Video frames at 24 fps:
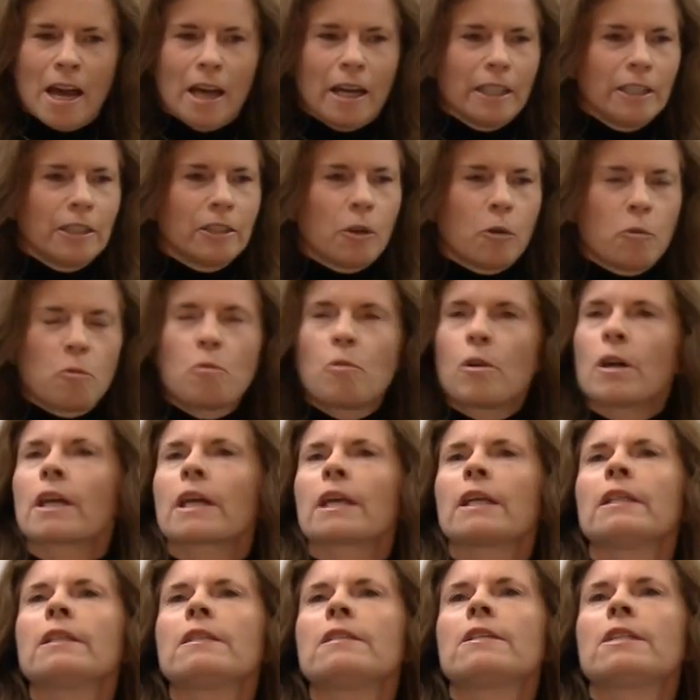
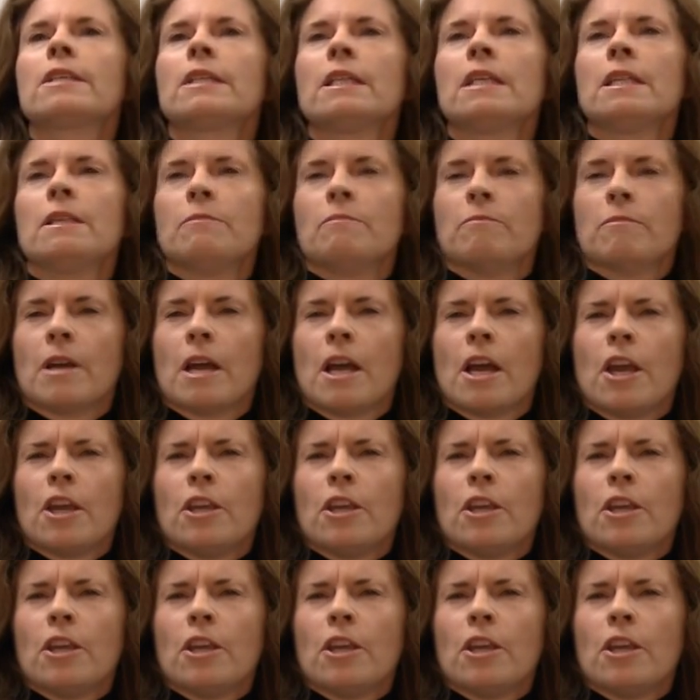working team.